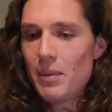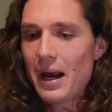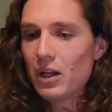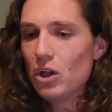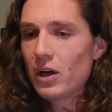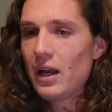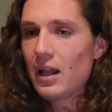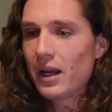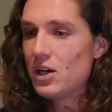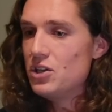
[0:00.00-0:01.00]
back and looking at
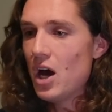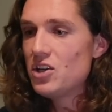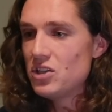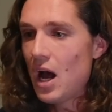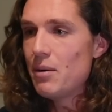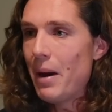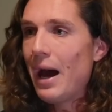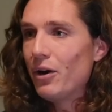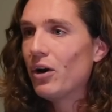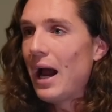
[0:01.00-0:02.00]
like it does not
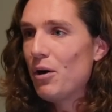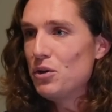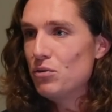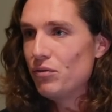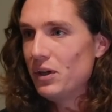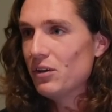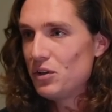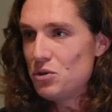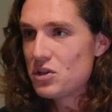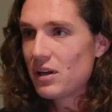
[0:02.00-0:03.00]
matter how you feel.
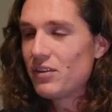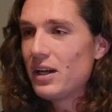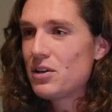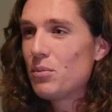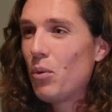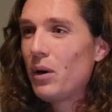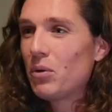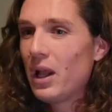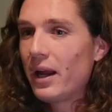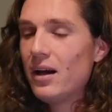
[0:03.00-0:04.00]
You just have to get to the point
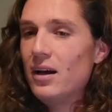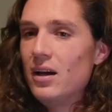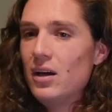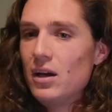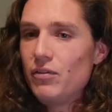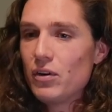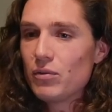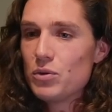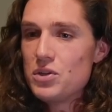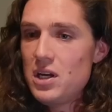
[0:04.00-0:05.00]
where like if your
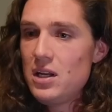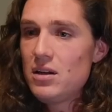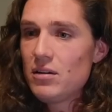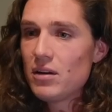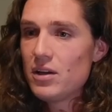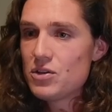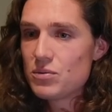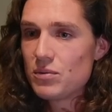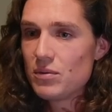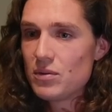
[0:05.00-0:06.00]
routine is